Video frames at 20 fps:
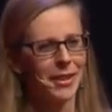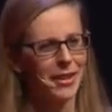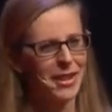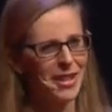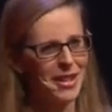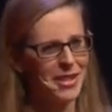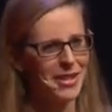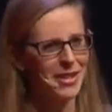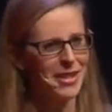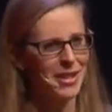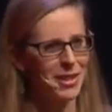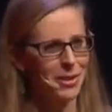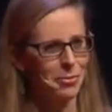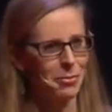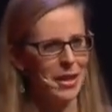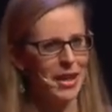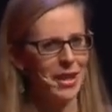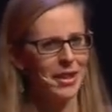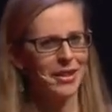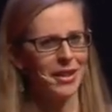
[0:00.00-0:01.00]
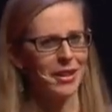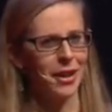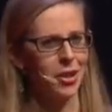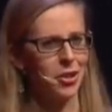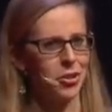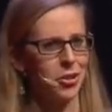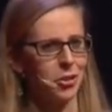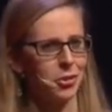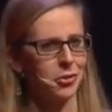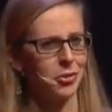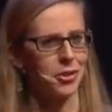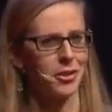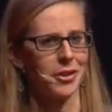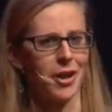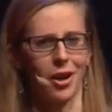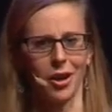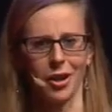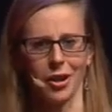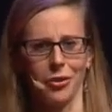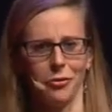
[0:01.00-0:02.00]
Does this mean that our children
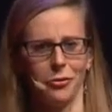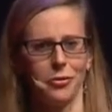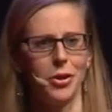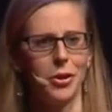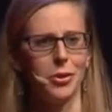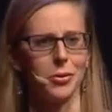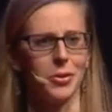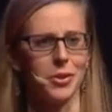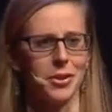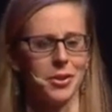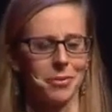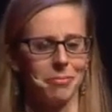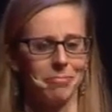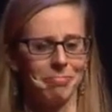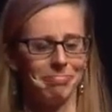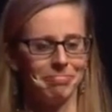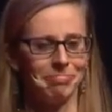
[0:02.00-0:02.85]
are confused?